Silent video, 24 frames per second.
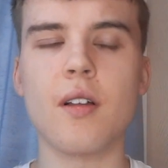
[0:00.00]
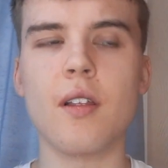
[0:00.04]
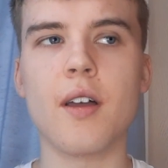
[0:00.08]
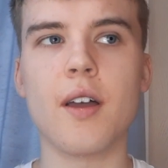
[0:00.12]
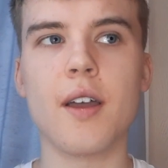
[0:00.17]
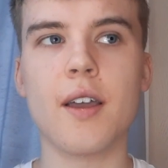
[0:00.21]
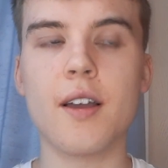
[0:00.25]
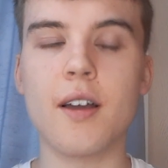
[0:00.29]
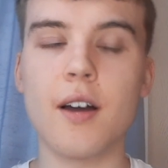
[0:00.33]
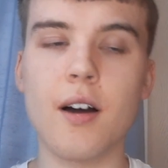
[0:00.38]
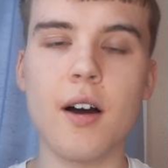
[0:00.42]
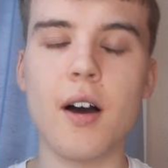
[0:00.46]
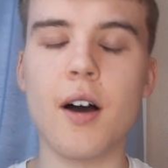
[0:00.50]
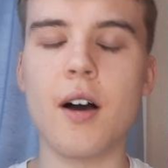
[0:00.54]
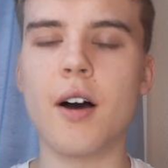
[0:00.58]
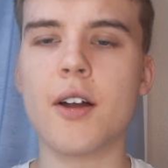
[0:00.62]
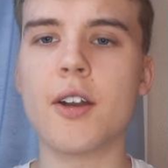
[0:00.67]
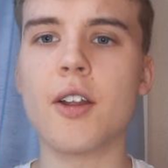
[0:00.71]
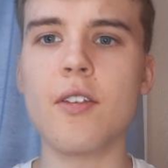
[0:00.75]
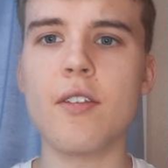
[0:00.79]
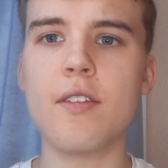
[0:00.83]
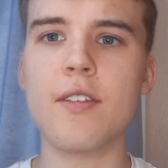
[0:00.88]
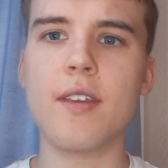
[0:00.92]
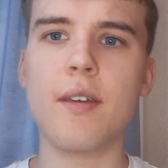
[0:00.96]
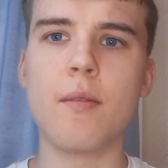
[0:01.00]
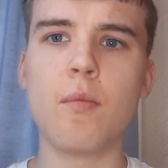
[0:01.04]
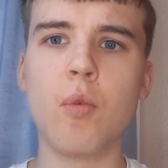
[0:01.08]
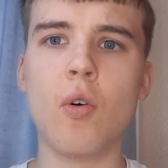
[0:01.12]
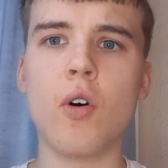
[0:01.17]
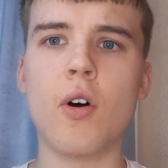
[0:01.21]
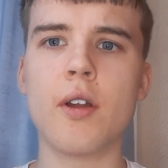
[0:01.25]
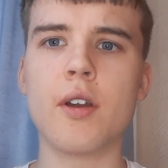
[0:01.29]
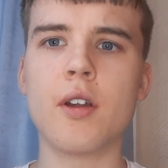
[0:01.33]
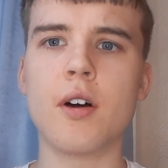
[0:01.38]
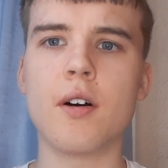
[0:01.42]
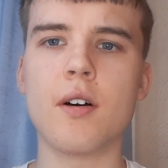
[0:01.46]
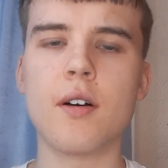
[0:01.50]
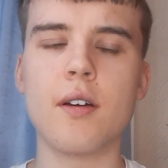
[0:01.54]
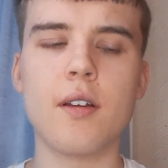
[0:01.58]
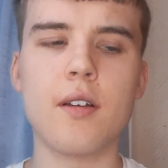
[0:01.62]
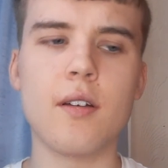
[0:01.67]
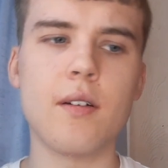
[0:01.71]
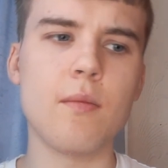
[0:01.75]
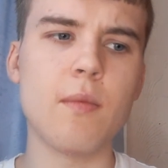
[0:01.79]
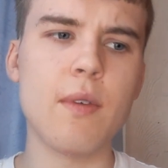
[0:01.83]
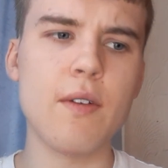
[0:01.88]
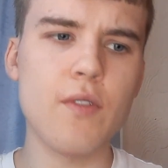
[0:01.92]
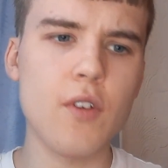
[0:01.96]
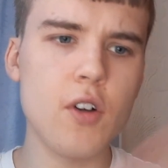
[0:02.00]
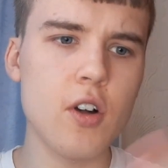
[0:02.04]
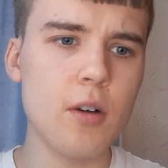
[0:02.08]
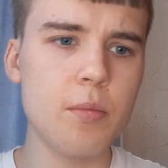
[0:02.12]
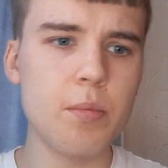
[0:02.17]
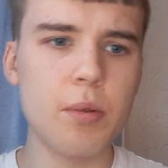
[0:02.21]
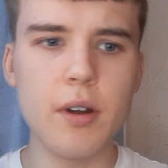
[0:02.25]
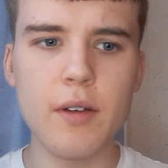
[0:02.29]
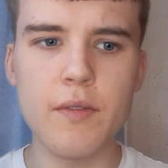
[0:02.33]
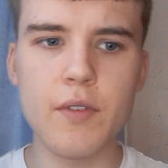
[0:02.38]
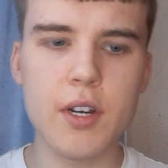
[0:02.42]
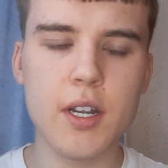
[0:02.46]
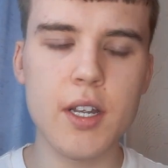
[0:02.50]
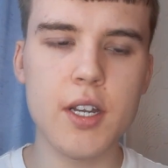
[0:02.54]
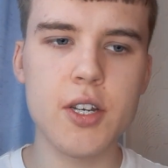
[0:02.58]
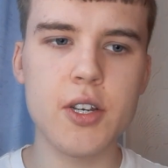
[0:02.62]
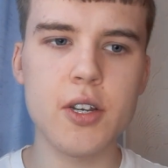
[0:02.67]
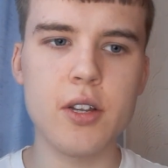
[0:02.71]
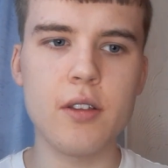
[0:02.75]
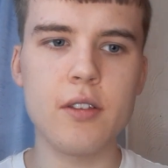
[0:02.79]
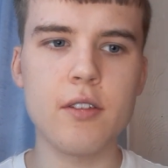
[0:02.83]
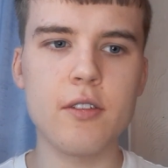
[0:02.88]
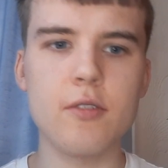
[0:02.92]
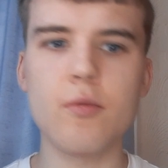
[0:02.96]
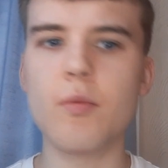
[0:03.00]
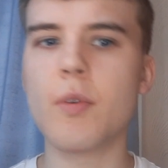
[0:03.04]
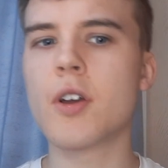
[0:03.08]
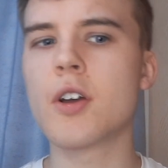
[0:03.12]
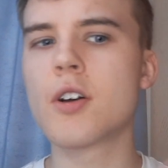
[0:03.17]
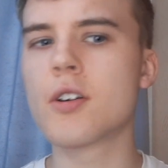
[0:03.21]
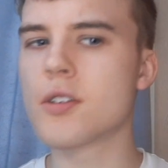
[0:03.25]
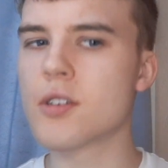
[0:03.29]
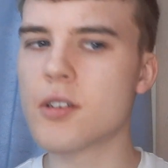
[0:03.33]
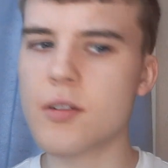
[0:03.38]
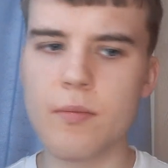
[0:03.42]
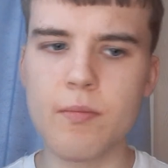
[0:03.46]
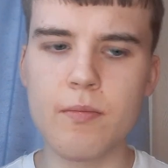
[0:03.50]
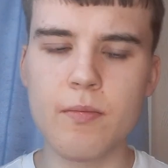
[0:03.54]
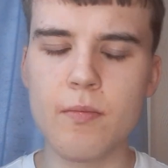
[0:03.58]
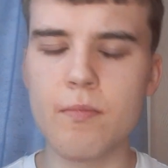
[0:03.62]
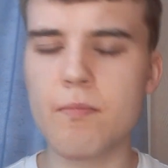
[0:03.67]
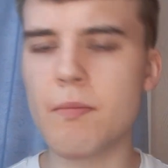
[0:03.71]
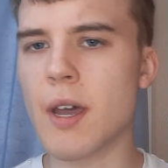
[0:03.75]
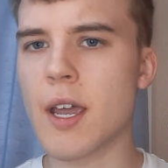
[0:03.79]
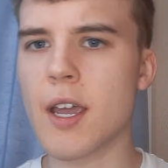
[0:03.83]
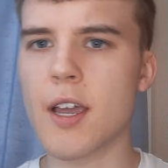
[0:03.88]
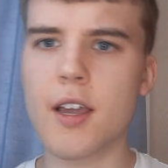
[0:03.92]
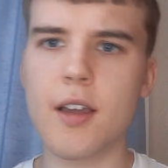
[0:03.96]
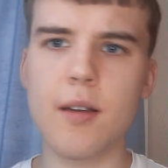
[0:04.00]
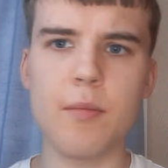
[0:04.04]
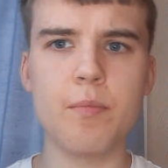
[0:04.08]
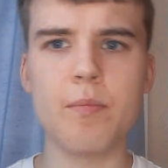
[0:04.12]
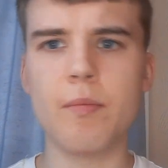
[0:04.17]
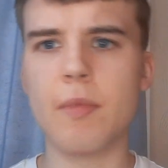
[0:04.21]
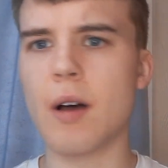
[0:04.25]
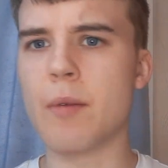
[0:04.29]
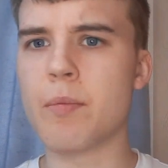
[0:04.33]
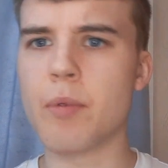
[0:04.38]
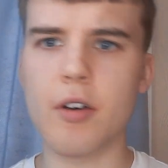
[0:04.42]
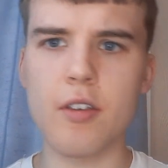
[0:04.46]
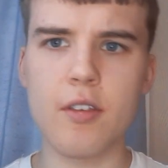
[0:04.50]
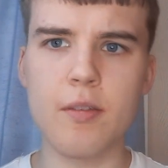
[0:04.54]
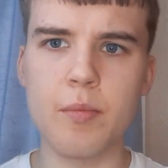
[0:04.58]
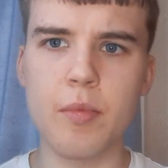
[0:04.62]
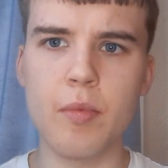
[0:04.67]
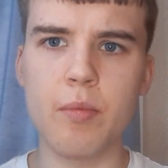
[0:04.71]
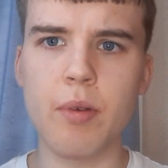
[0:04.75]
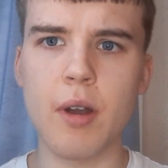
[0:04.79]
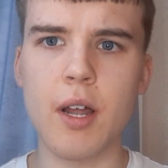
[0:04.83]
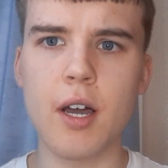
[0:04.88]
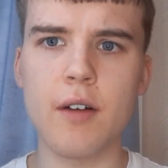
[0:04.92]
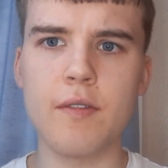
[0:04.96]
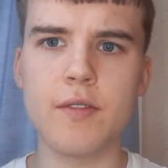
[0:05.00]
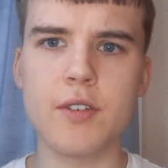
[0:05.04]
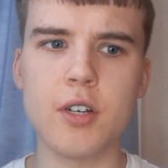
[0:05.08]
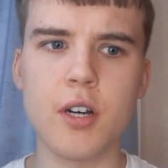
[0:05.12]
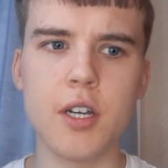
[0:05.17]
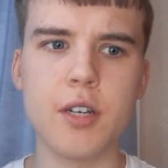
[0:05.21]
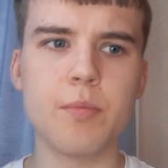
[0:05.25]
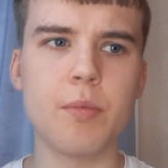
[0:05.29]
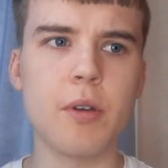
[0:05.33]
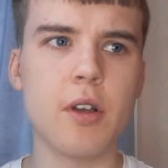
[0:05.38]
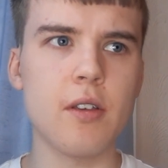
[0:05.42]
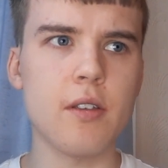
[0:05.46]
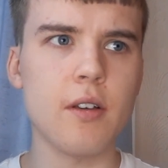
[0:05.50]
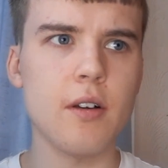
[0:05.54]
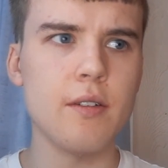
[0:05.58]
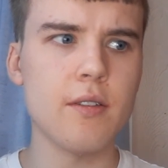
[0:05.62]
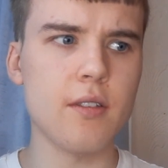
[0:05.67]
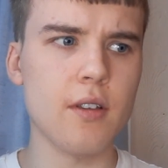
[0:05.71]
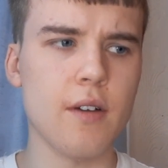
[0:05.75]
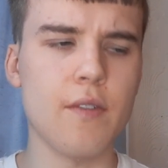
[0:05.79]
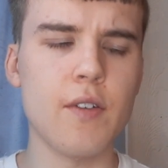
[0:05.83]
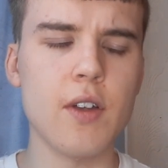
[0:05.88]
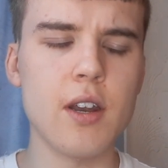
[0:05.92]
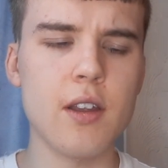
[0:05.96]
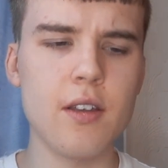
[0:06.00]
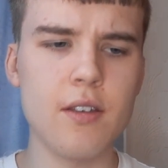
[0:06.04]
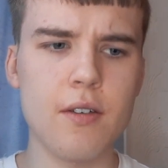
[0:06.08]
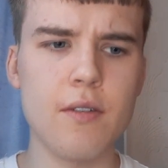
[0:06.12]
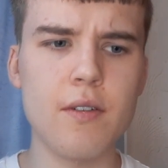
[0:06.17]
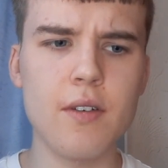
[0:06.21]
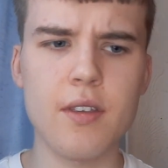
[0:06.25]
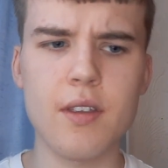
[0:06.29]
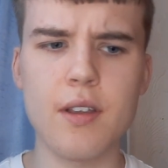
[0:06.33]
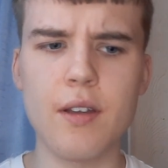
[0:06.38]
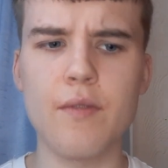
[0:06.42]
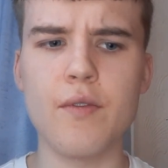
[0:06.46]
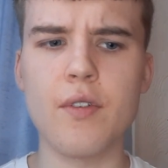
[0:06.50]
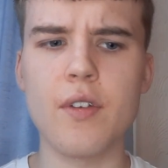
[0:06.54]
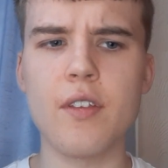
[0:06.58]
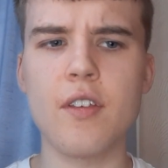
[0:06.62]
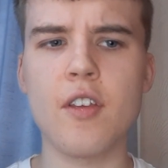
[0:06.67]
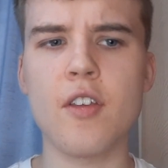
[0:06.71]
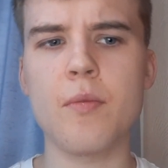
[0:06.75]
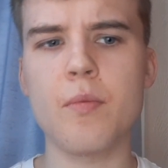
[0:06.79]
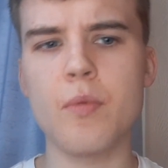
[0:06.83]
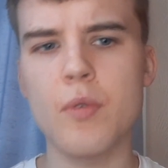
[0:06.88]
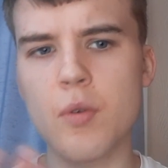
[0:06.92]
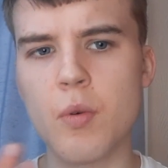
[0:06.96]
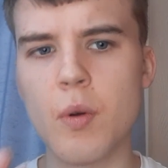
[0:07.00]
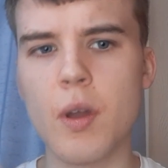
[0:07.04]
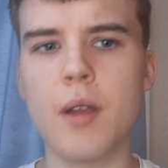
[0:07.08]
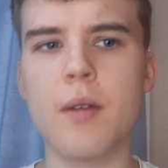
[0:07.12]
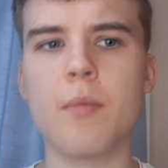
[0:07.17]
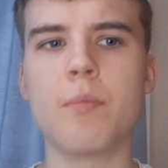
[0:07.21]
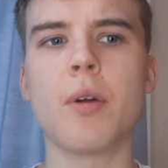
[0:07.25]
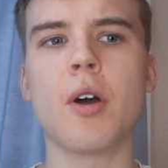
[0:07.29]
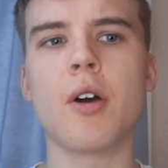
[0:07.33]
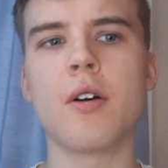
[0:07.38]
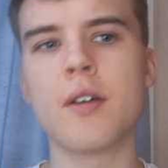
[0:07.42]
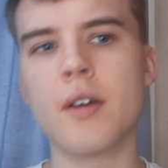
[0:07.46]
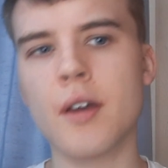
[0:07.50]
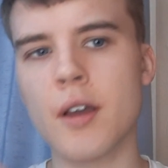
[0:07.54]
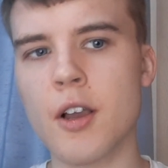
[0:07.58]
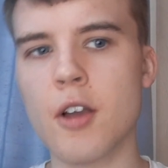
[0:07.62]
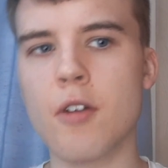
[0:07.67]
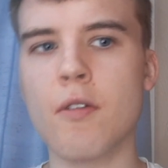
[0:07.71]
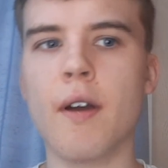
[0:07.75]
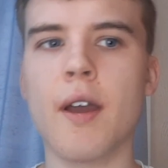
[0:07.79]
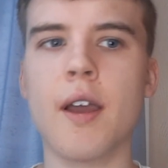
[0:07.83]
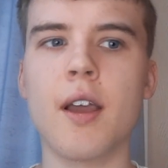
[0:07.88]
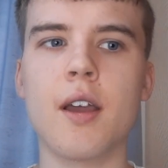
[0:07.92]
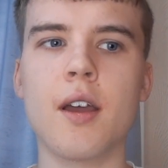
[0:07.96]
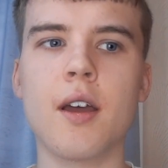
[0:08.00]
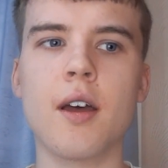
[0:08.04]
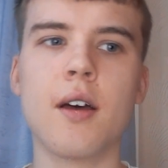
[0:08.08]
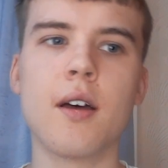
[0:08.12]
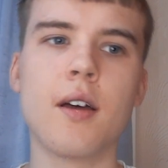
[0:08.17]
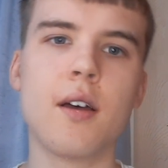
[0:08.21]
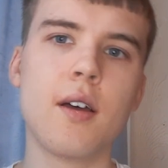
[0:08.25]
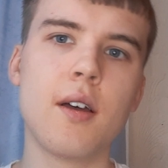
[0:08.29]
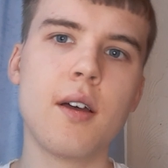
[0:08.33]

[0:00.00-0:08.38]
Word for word: Like, I don't see why not. With a couple of additions, we could make a possible playoff charge because I, I think there is differences between Bowyer and Karanka.